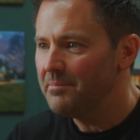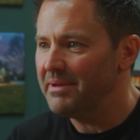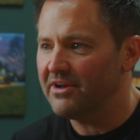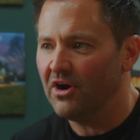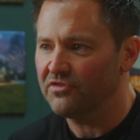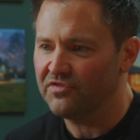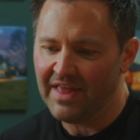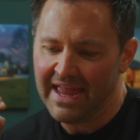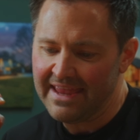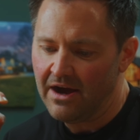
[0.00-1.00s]
because
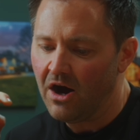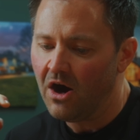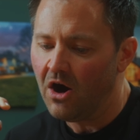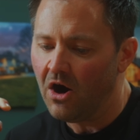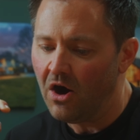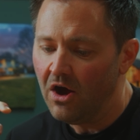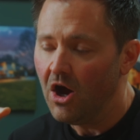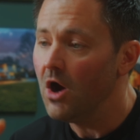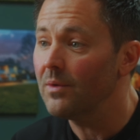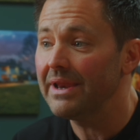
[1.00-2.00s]
they are
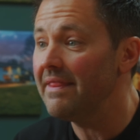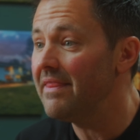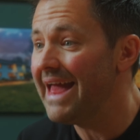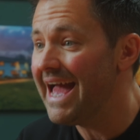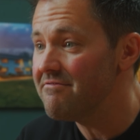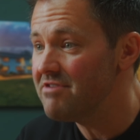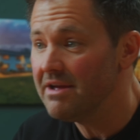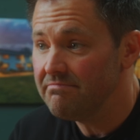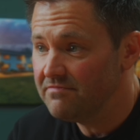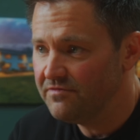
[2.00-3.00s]
only in the
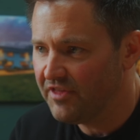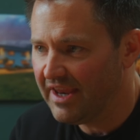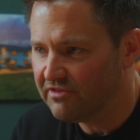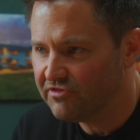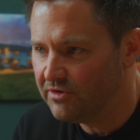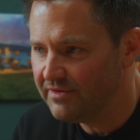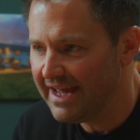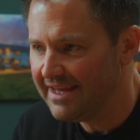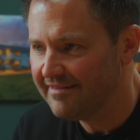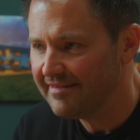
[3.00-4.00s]
area for the next 2
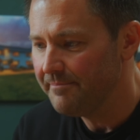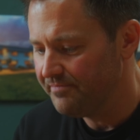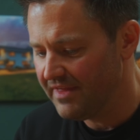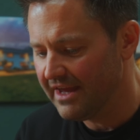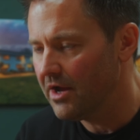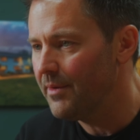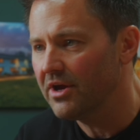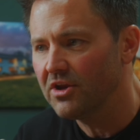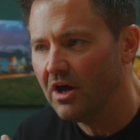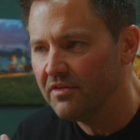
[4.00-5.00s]
days. They're going
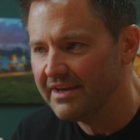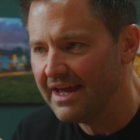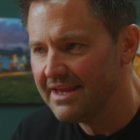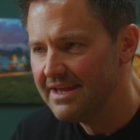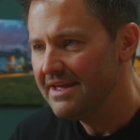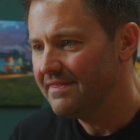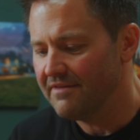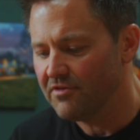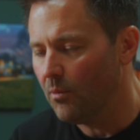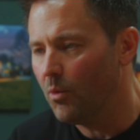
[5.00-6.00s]
on holiday,
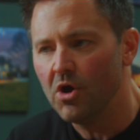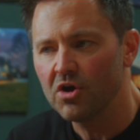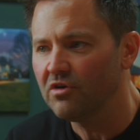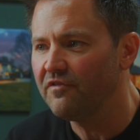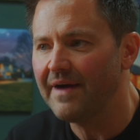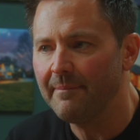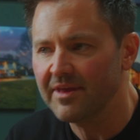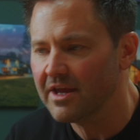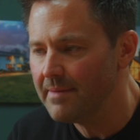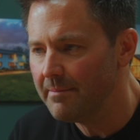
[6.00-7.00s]
they've got work or family
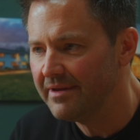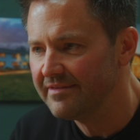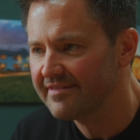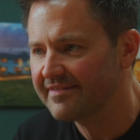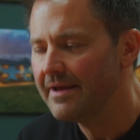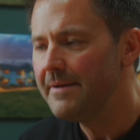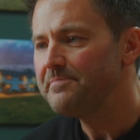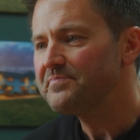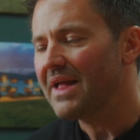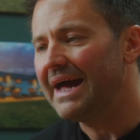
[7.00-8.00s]
commitments.
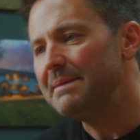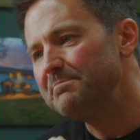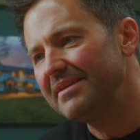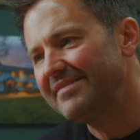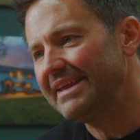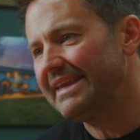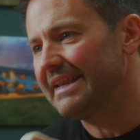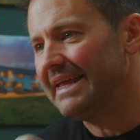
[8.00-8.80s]
And in particular,